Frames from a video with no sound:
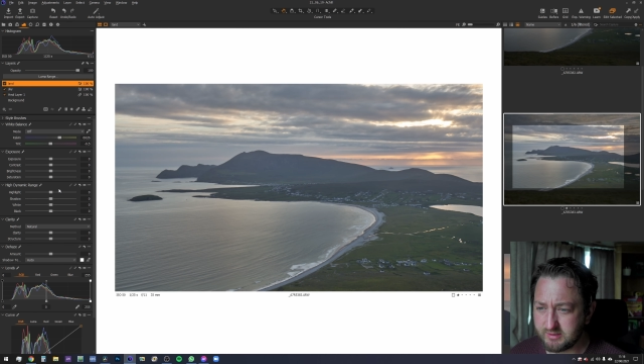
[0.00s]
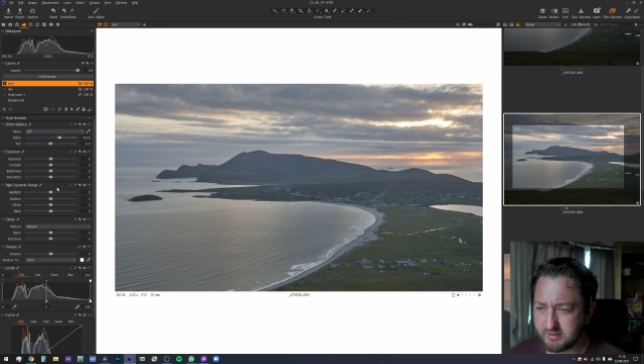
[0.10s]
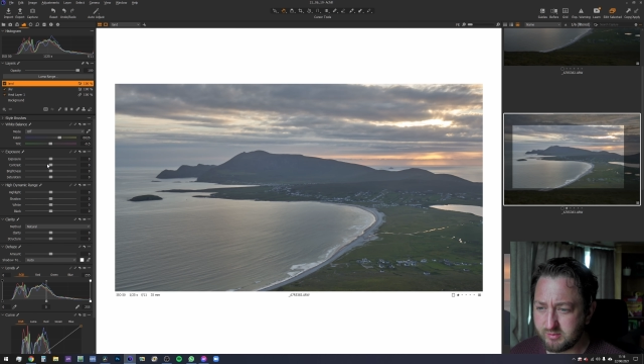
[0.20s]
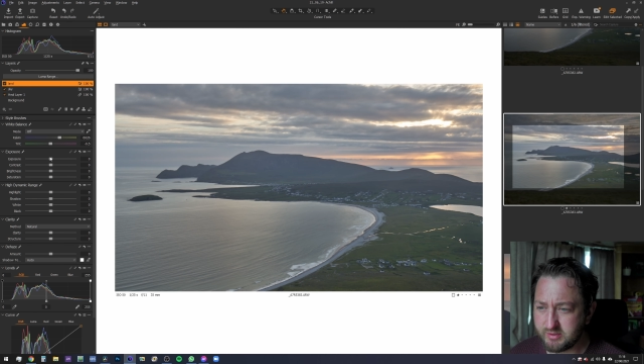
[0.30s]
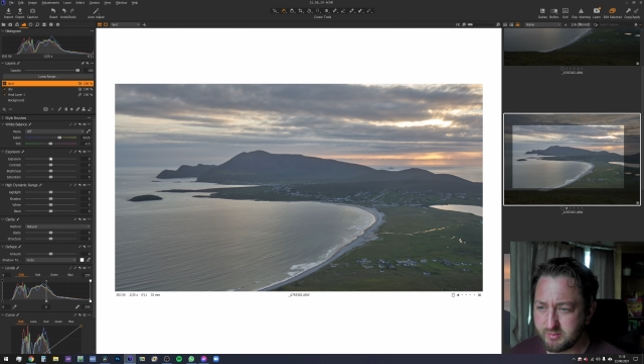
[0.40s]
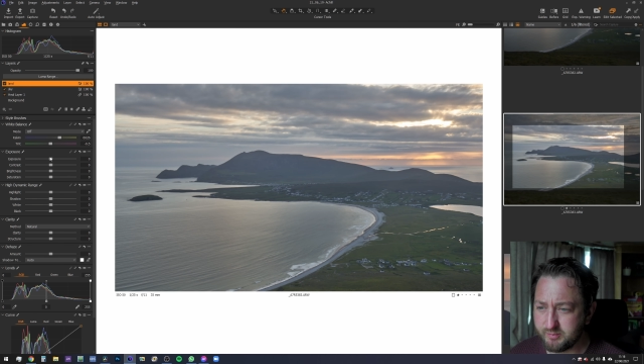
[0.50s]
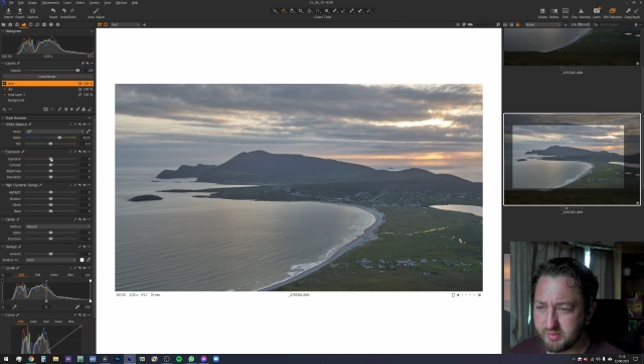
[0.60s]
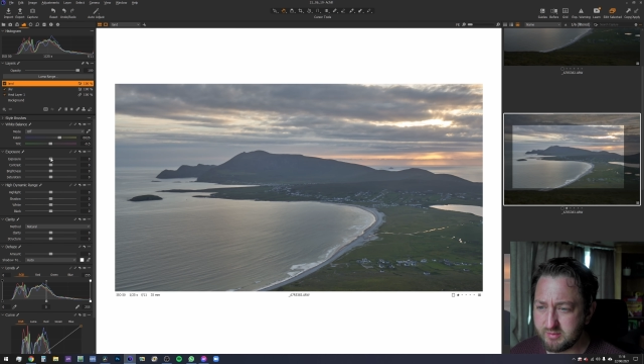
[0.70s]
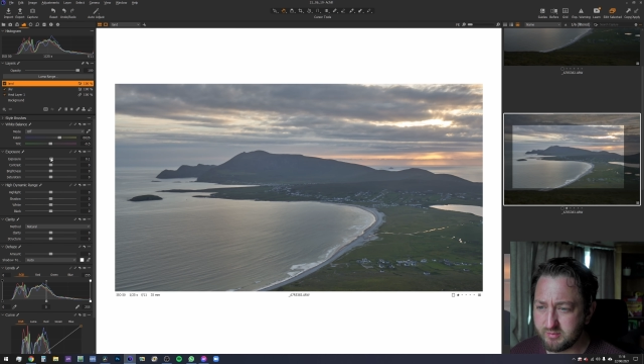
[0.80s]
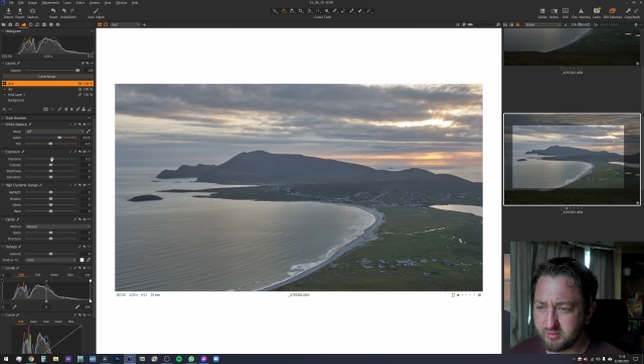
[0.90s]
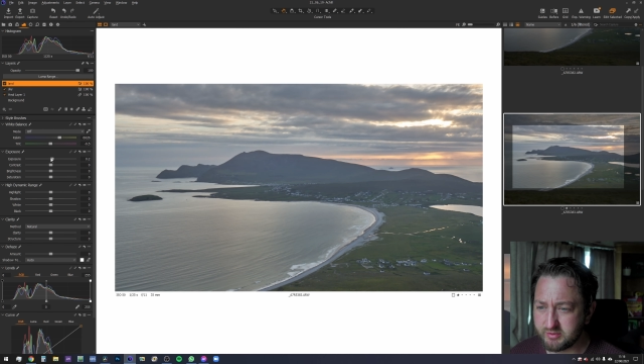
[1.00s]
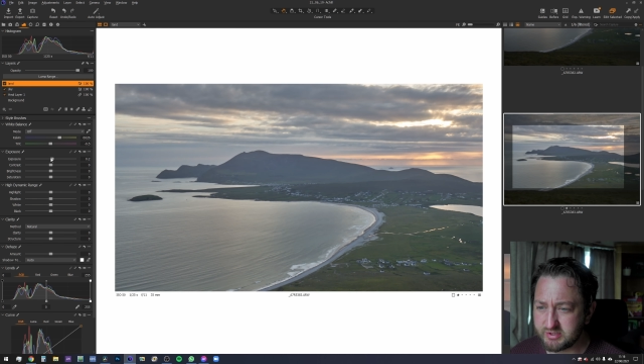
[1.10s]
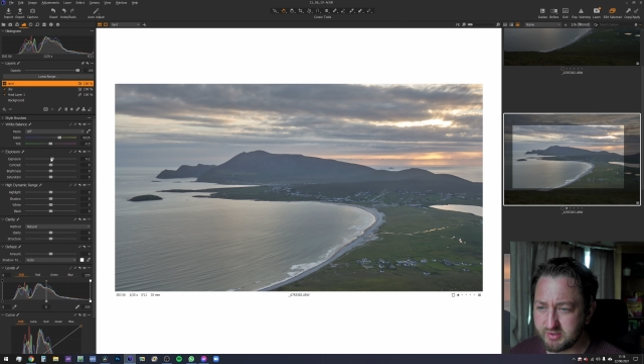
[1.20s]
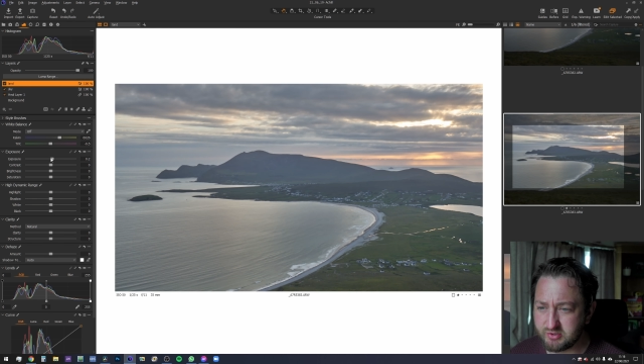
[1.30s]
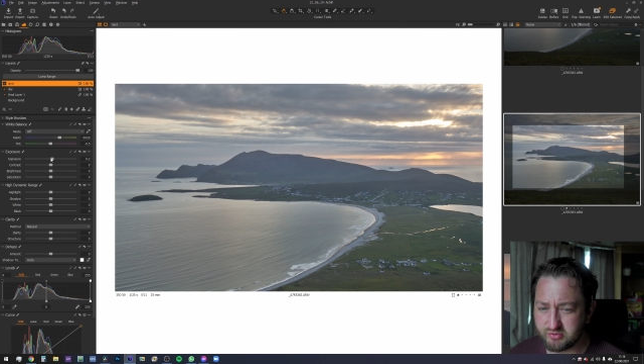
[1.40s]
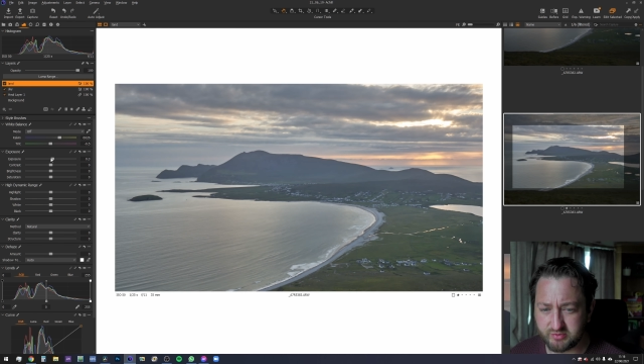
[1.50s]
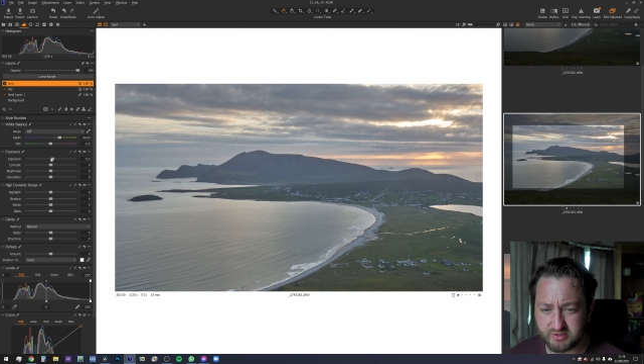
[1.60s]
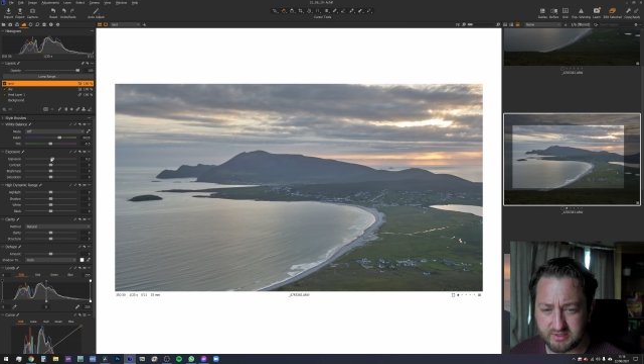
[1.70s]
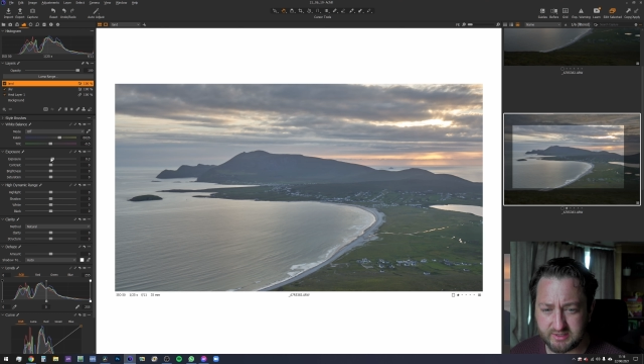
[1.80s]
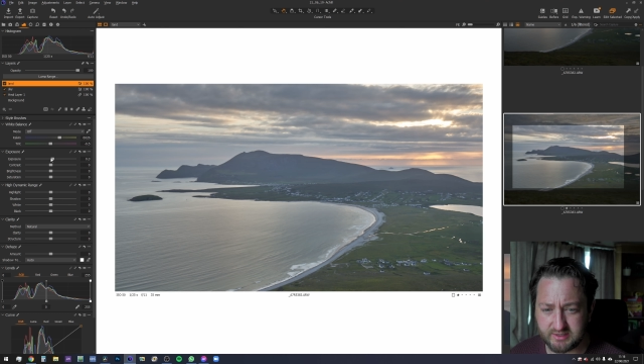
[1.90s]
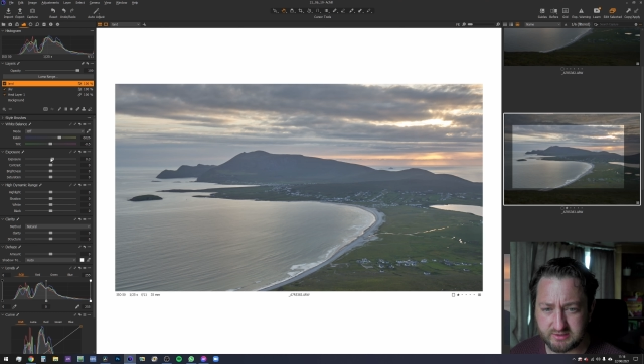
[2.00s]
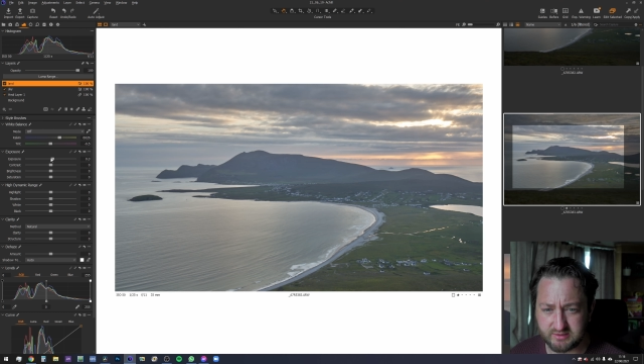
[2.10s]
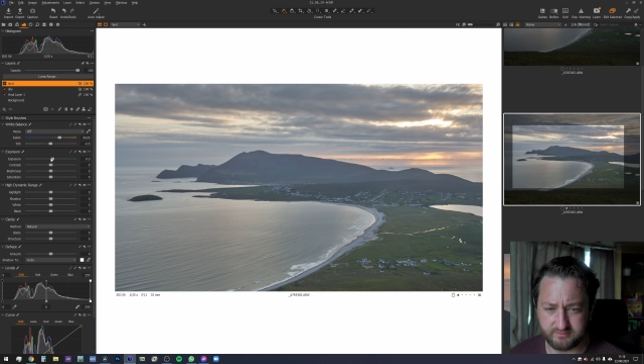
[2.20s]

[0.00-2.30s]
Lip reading: I want a bit more exposure on the land,